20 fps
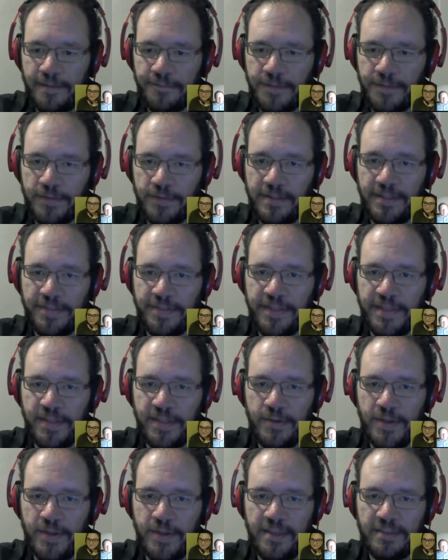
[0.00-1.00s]
there's anything
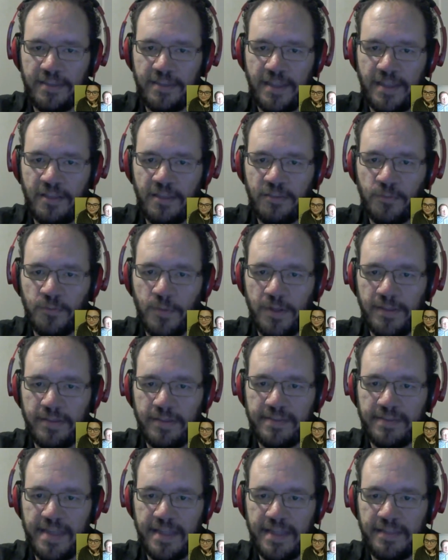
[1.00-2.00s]
you guys else want to
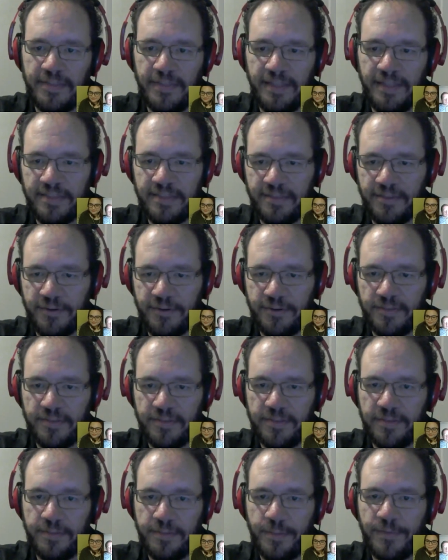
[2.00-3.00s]
say to the
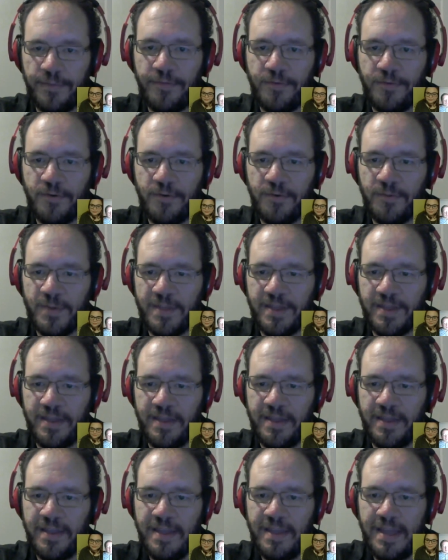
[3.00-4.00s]
listeners before we
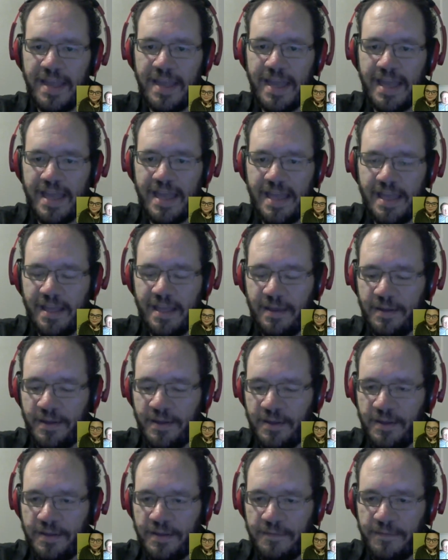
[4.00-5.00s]

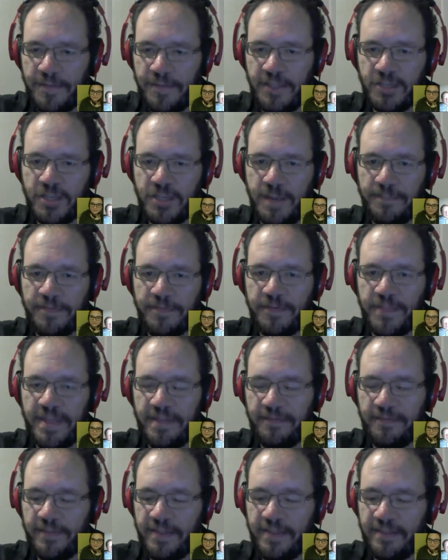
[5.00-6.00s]
finish up for the
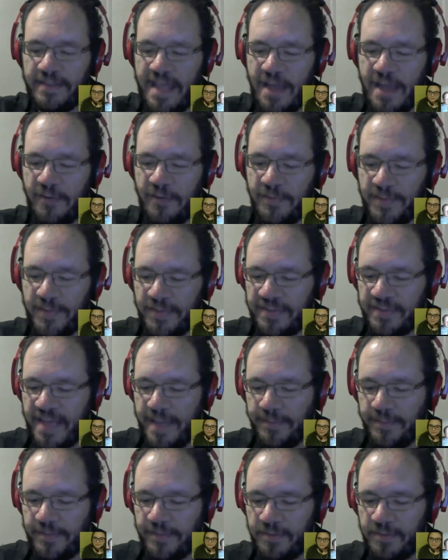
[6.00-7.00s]
evening, now would be the time to do